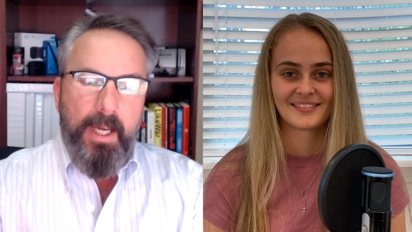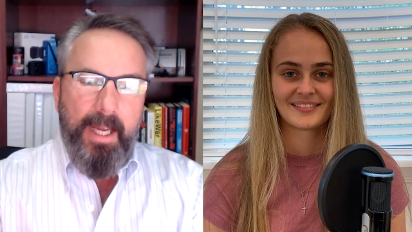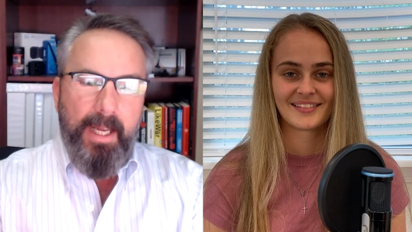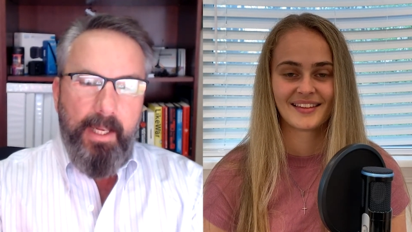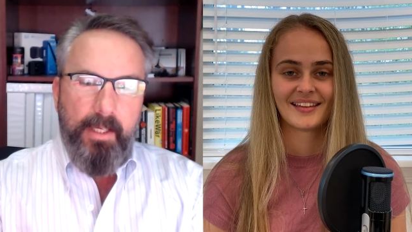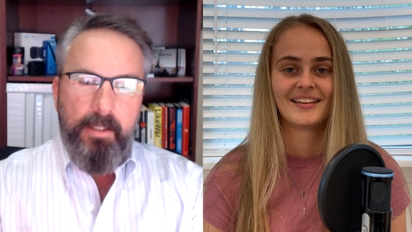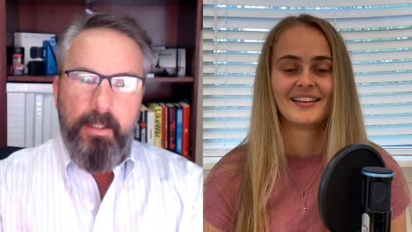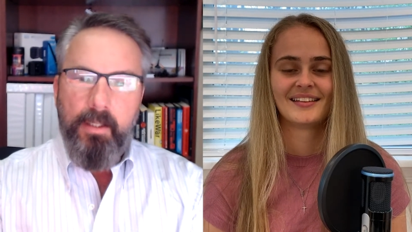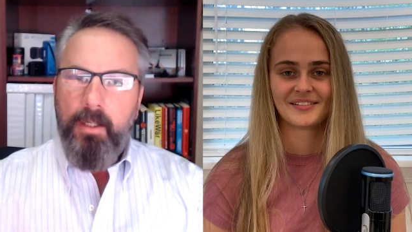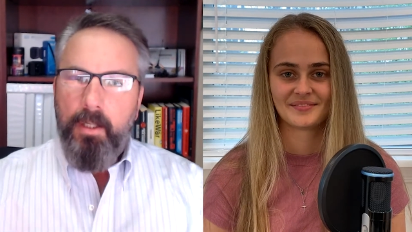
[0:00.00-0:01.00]

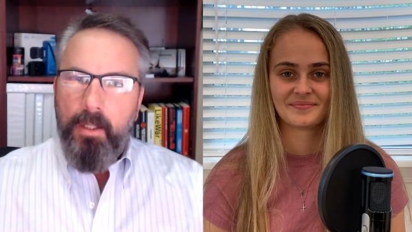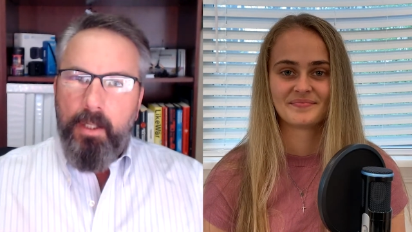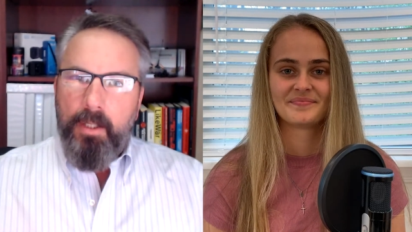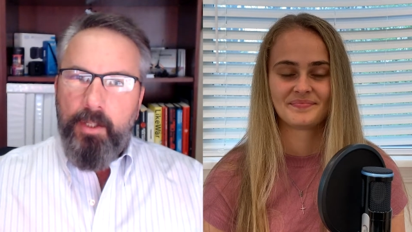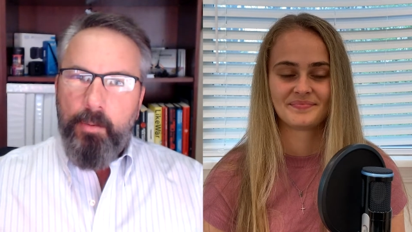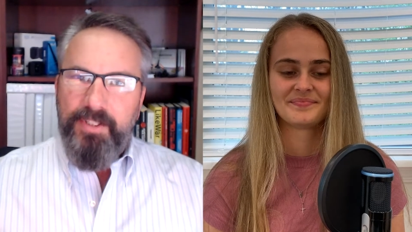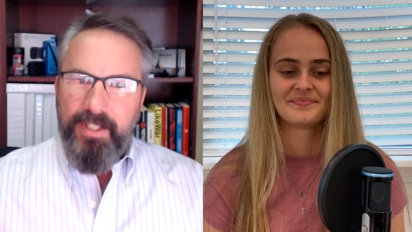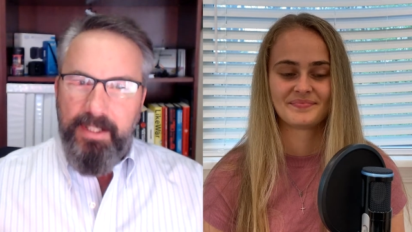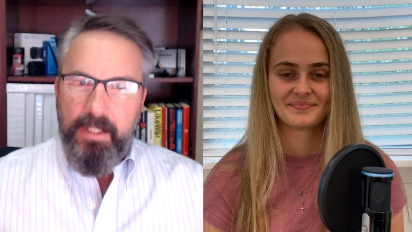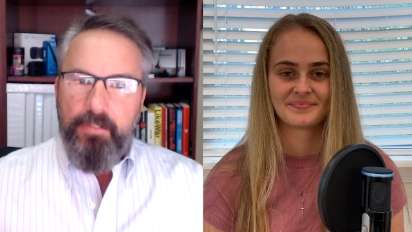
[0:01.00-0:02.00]
Speaker 1: And there was a
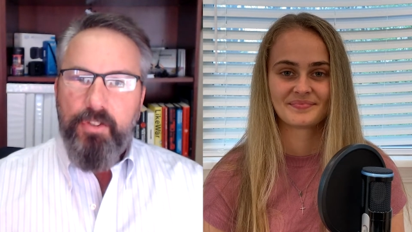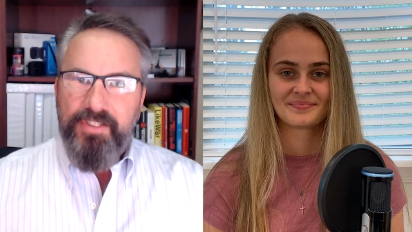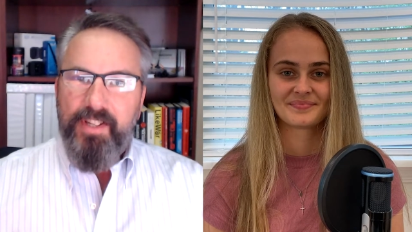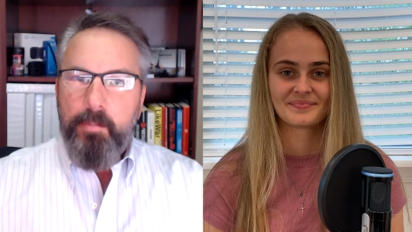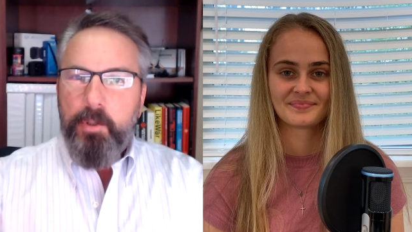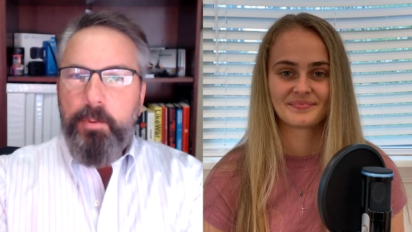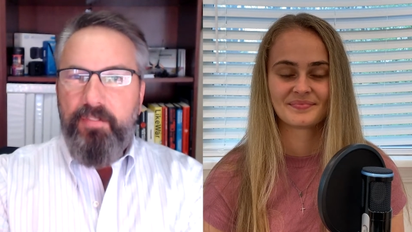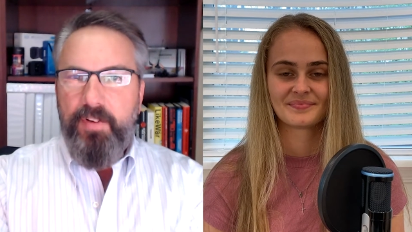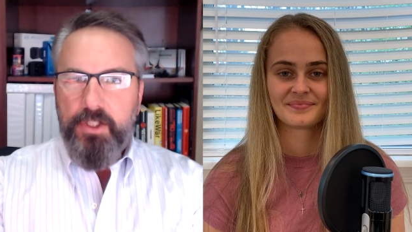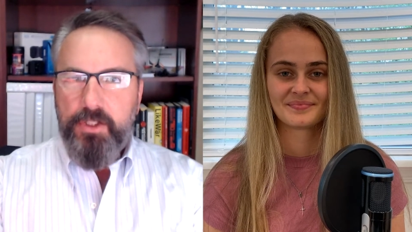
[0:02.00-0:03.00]
need for cyber
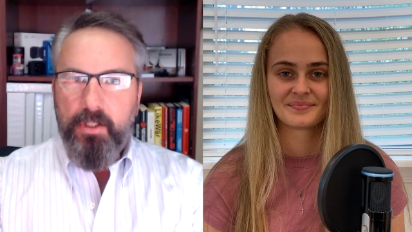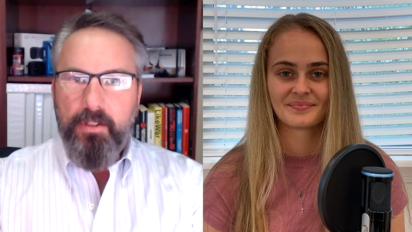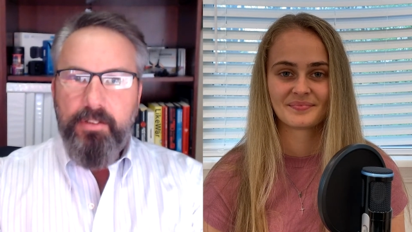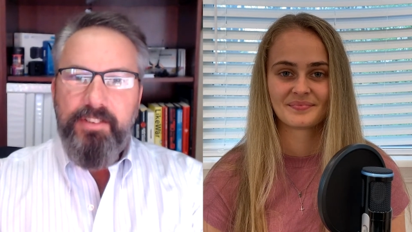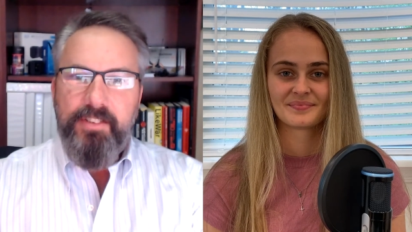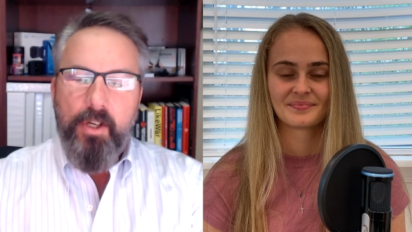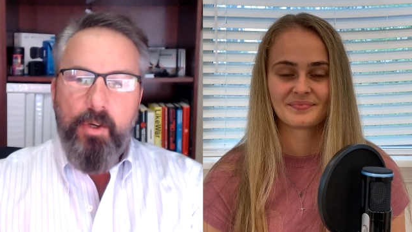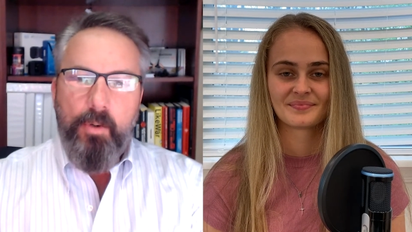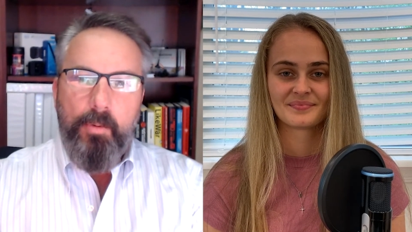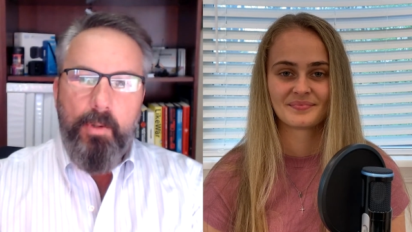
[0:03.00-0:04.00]
professionals.
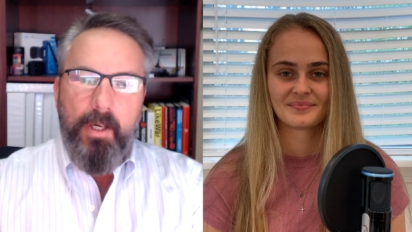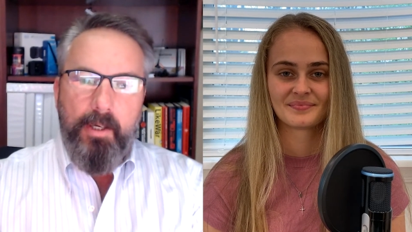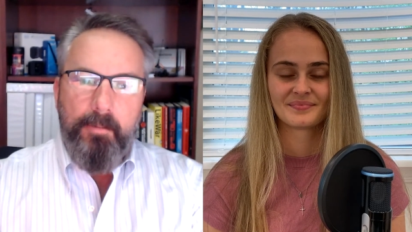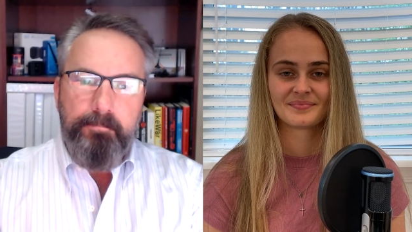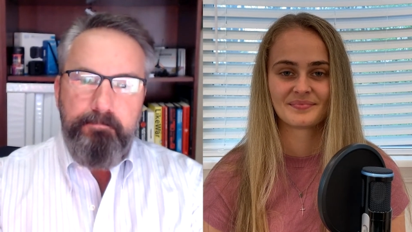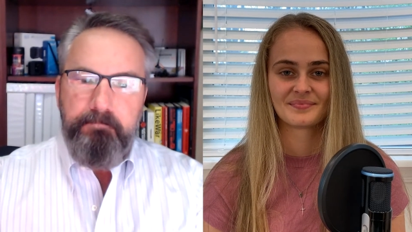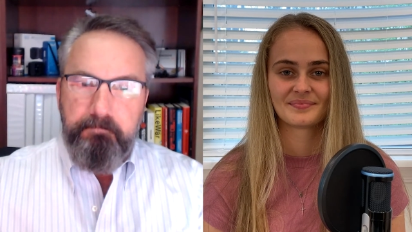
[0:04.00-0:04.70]
So um,